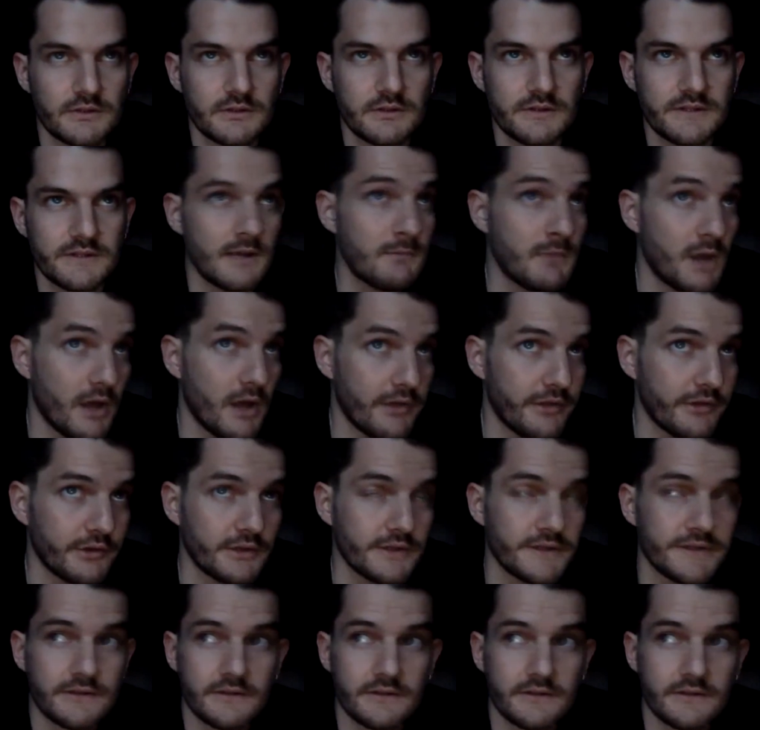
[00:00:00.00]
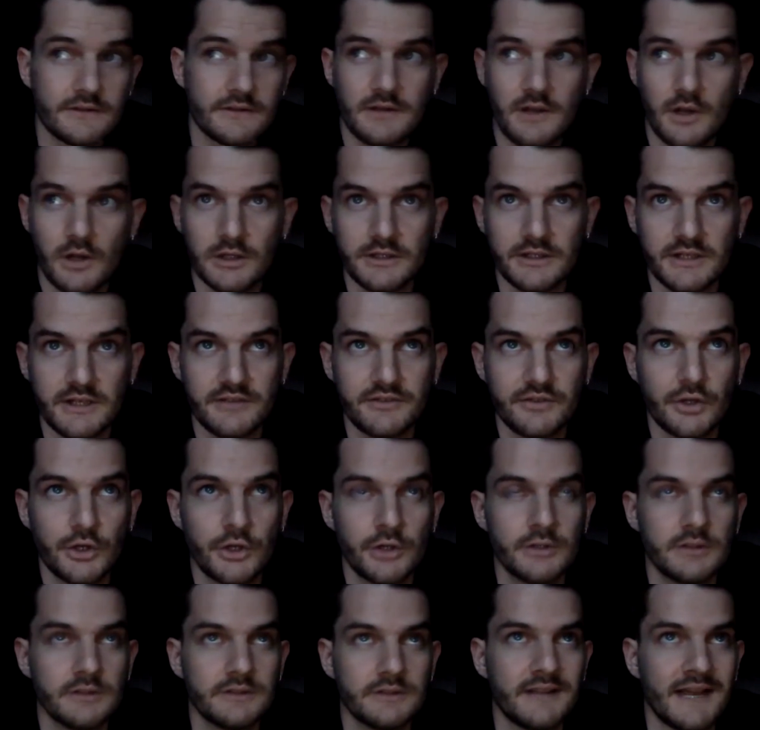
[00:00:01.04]
Some authors call it
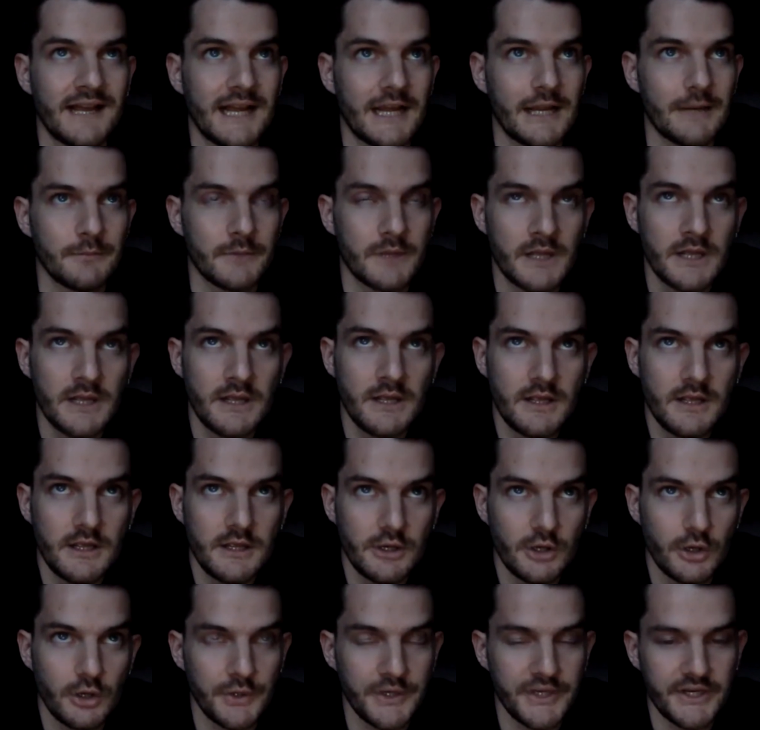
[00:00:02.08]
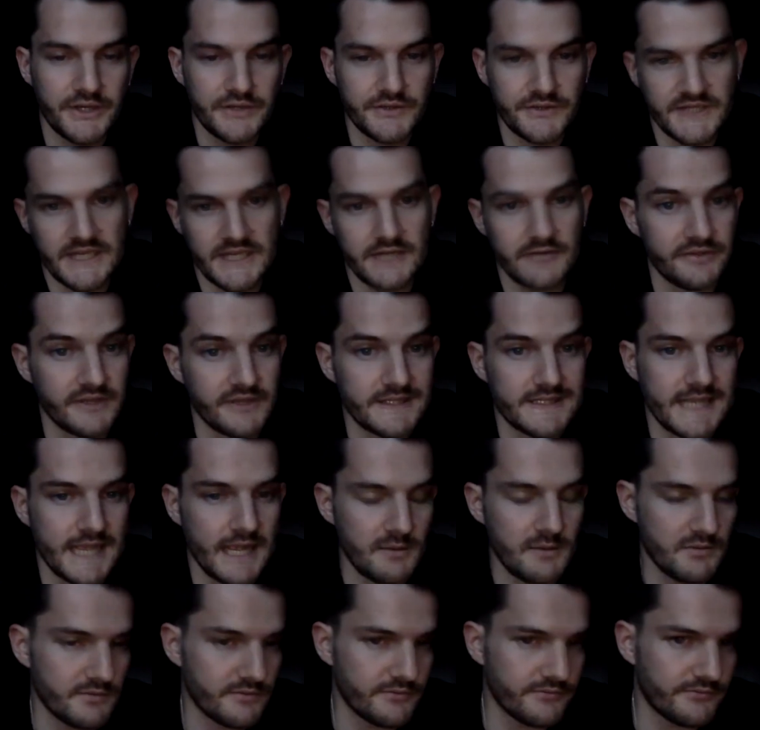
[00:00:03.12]
eternal time, going outside of the
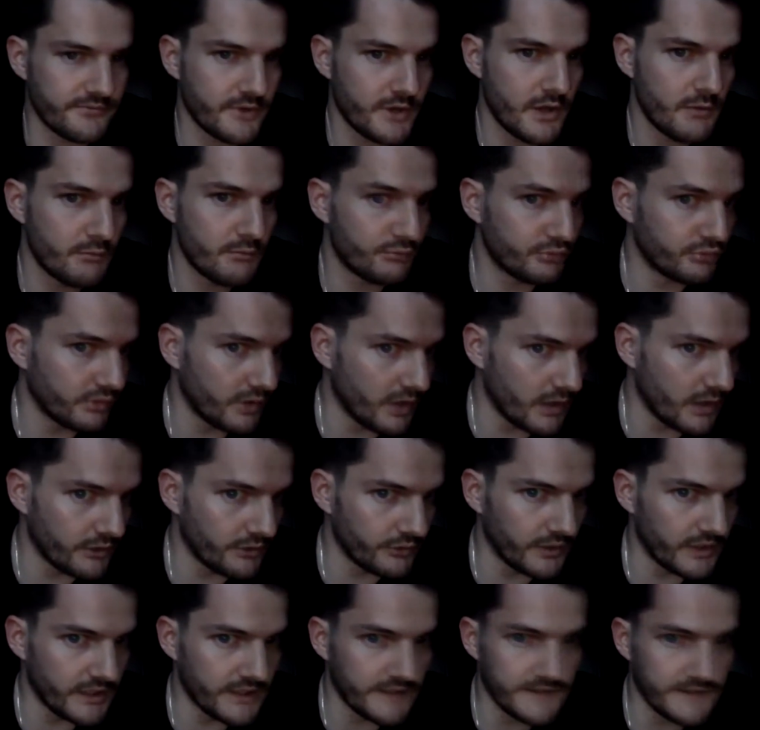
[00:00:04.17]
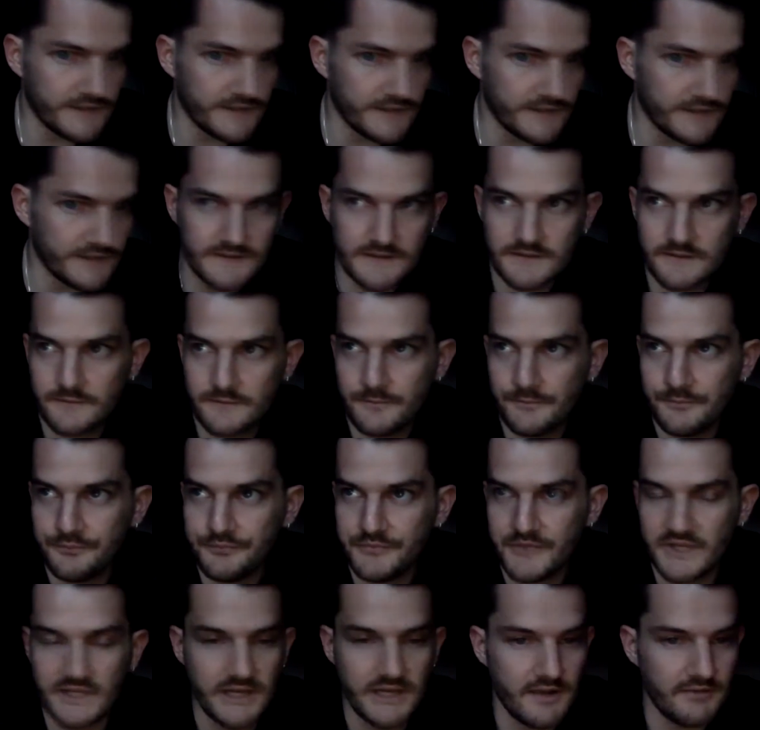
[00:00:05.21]
time of progress
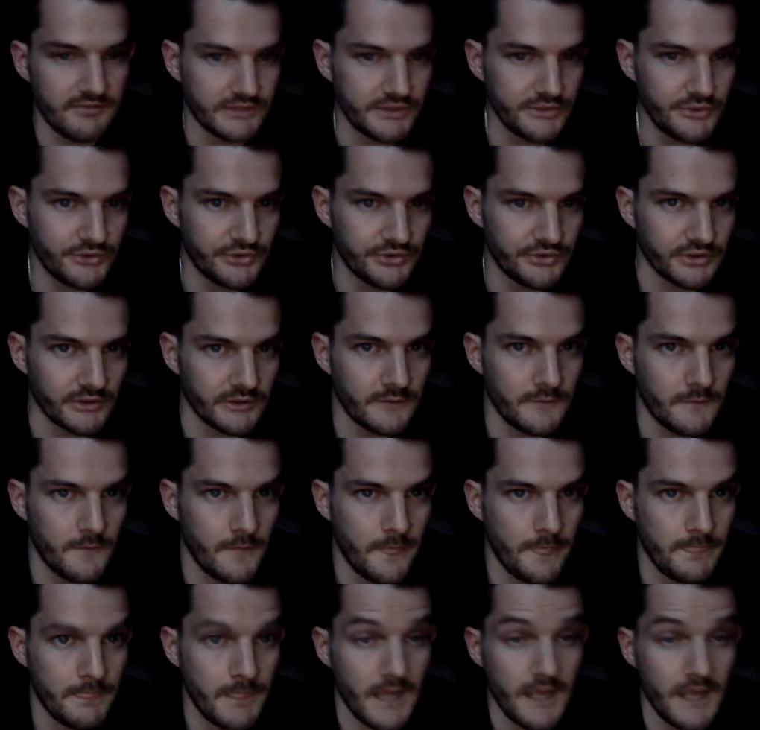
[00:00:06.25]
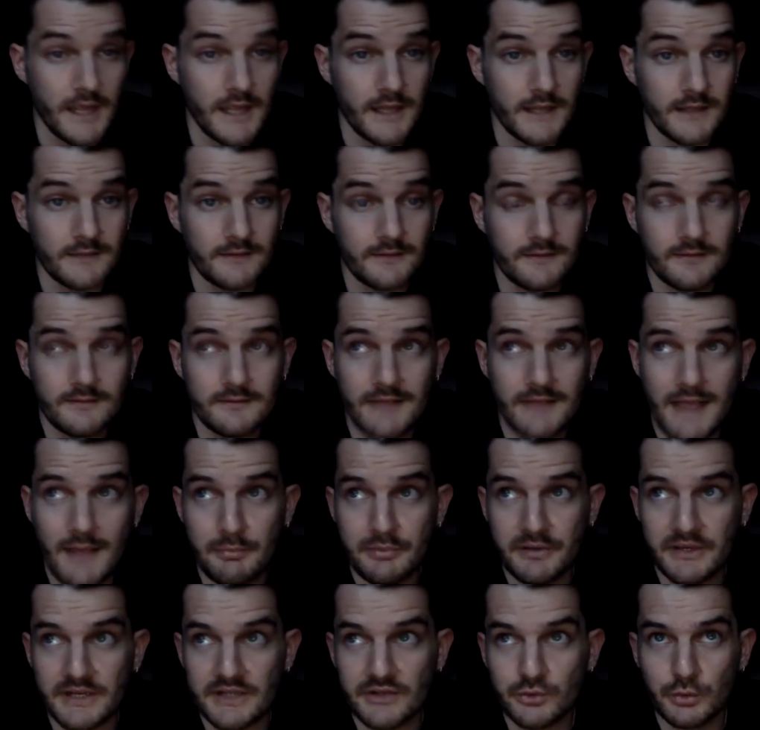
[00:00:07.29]
and evolution and tapping
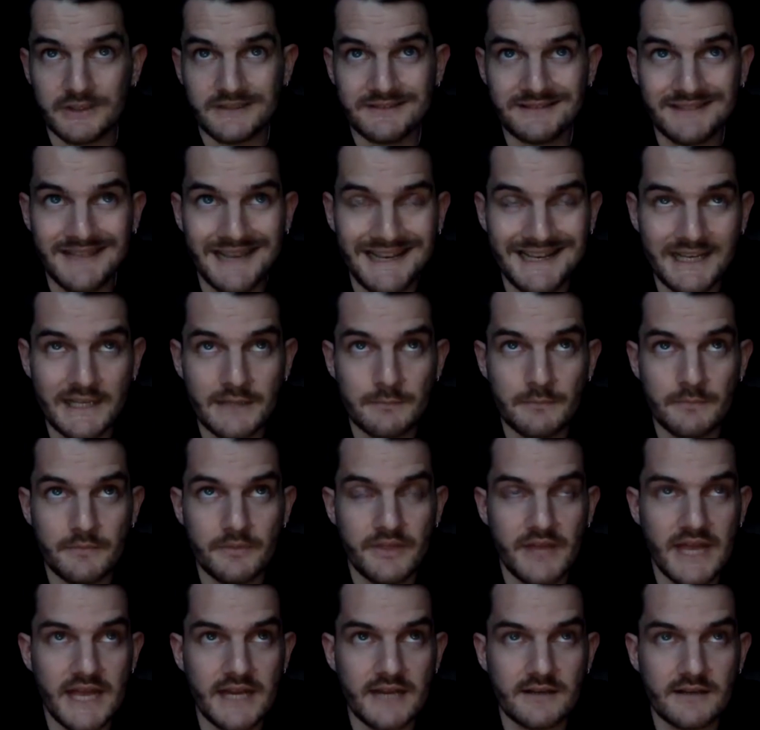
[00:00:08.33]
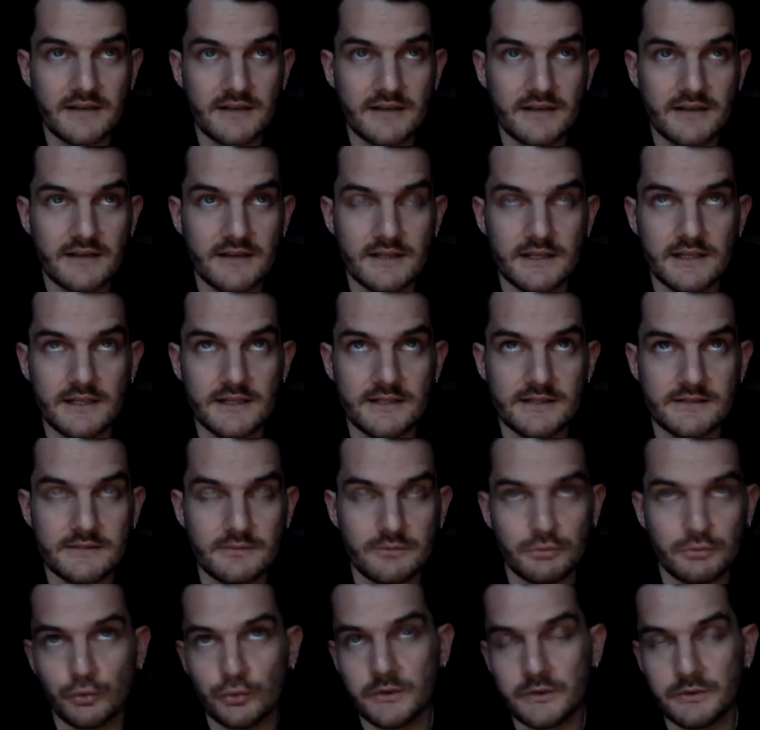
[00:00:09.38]
into a time that is
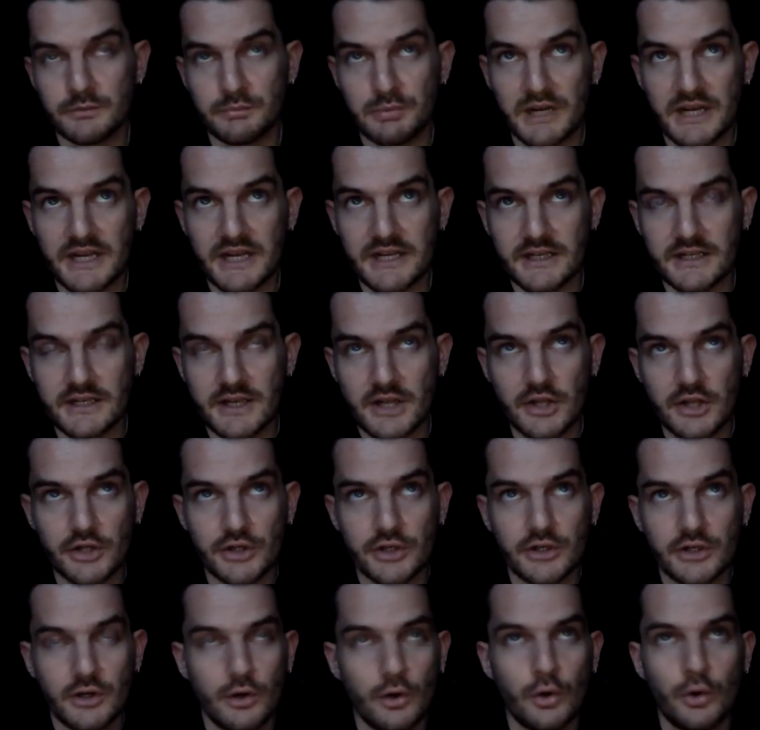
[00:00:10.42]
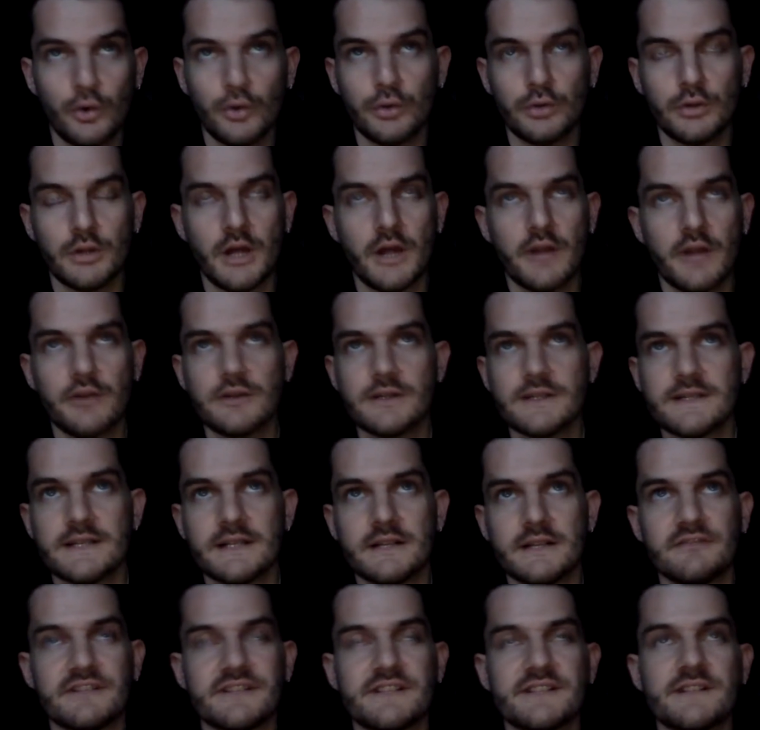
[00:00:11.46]
ruled by a whole other set
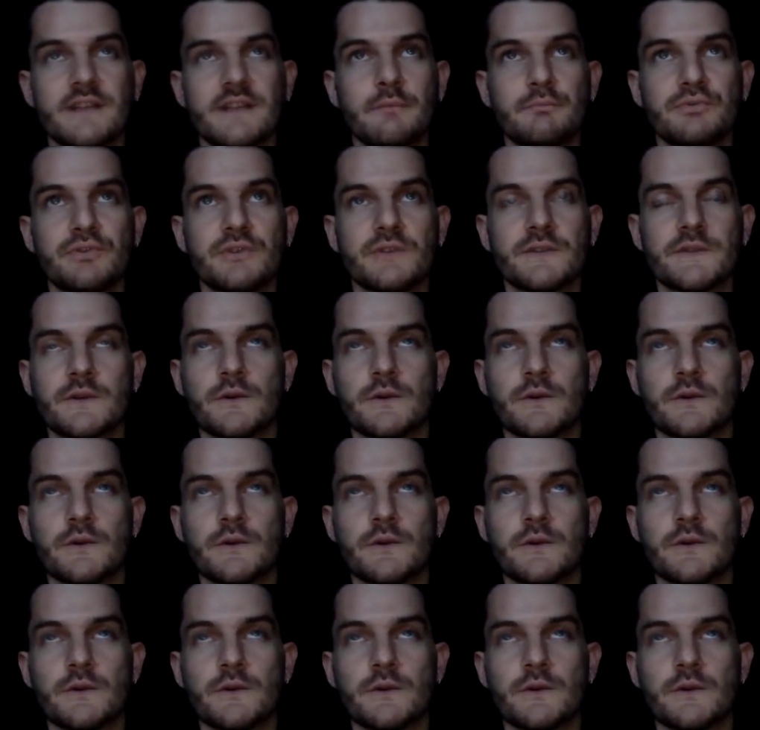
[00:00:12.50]
of assumptions,